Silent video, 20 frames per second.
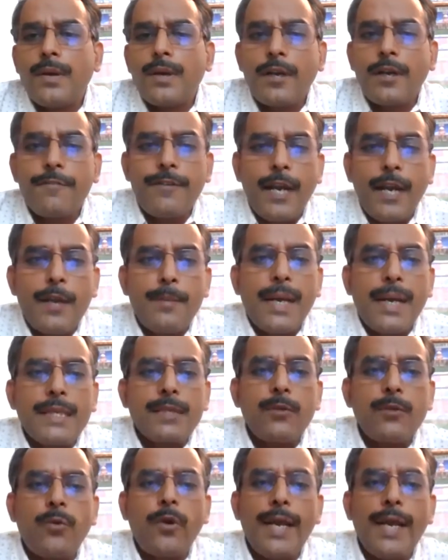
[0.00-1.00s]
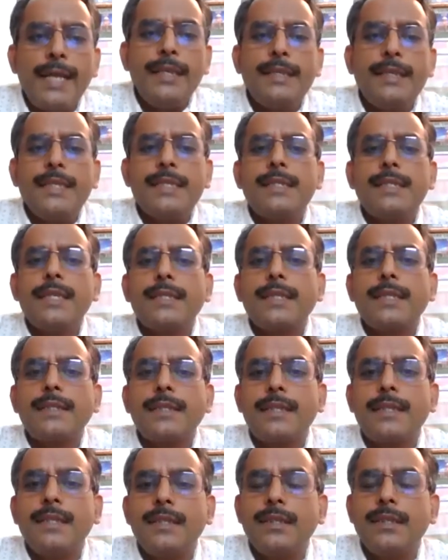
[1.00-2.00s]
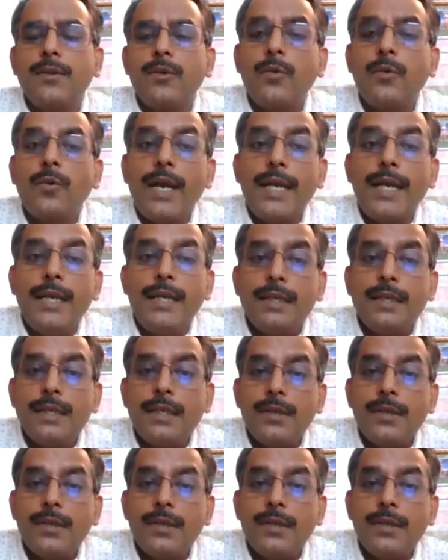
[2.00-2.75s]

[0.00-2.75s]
confine myself. Why this necessity? Why